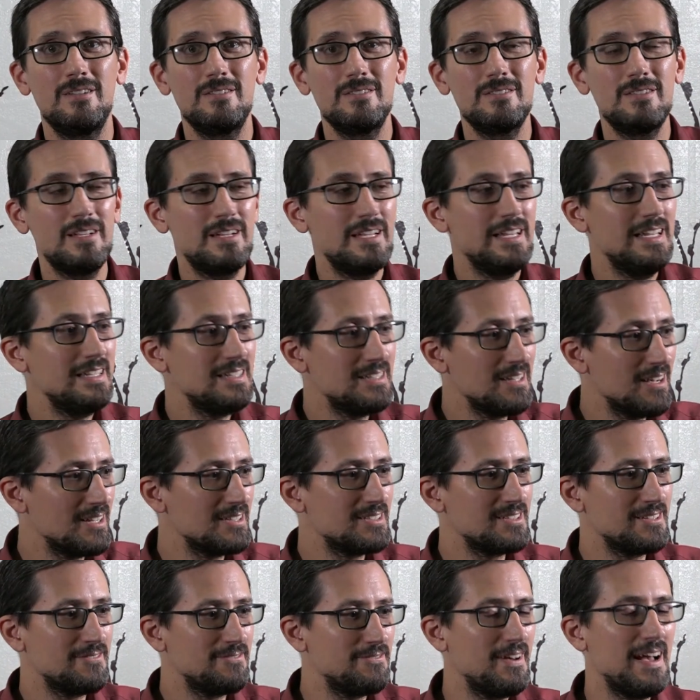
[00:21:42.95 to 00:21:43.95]
That he does
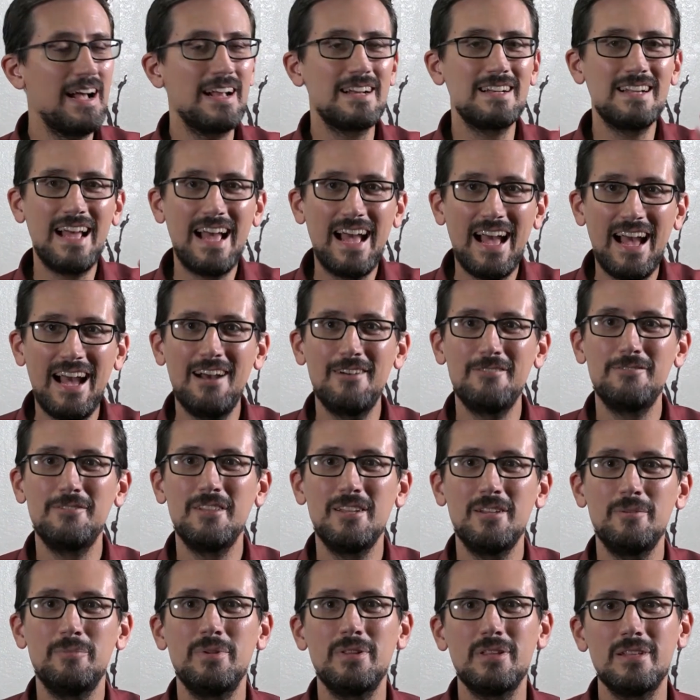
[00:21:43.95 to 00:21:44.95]
in fact have
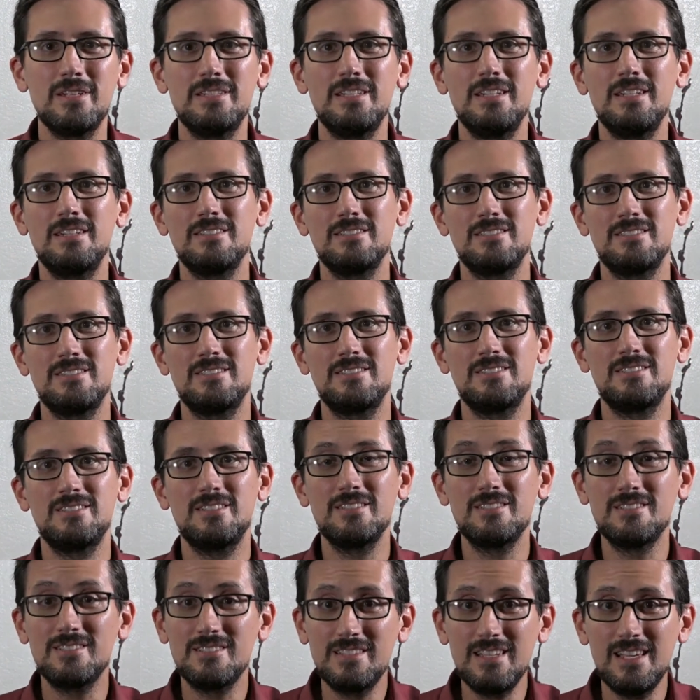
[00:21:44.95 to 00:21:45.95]
the ability to
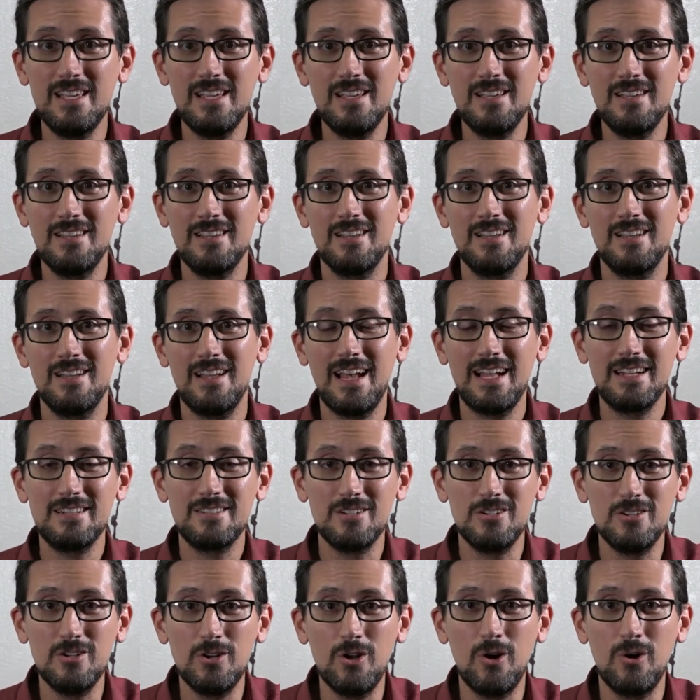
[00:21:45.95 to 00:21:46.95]
see and
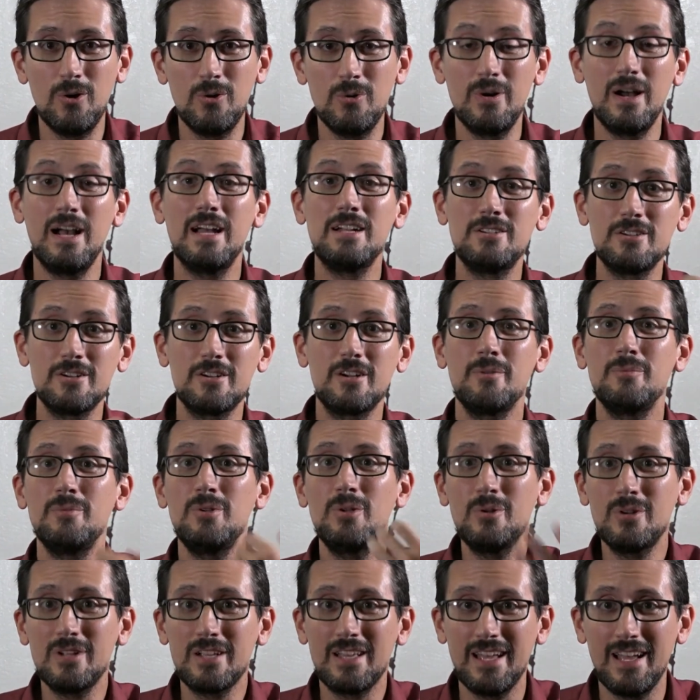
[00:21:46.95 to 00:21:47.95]
to know and to
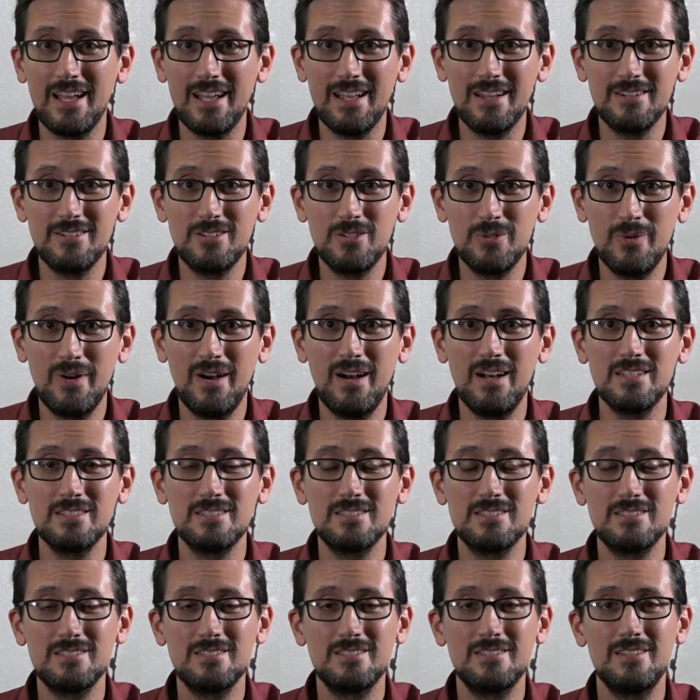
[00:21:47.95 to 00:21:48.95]
communicate to
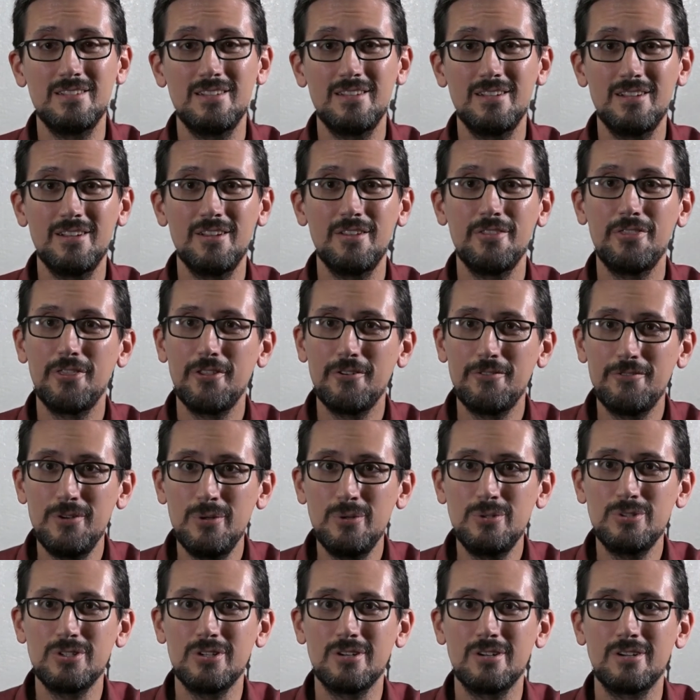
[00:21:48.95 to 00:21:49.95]
us the
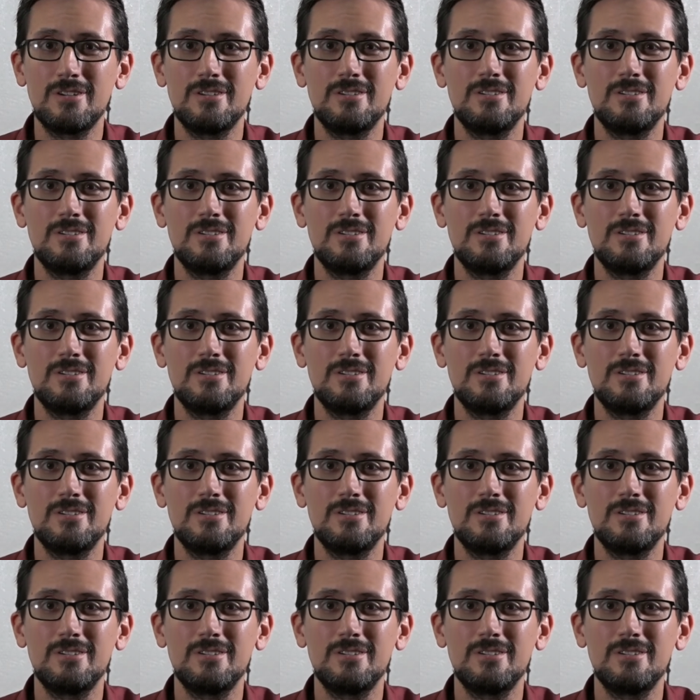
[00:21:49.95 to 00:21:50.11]
future.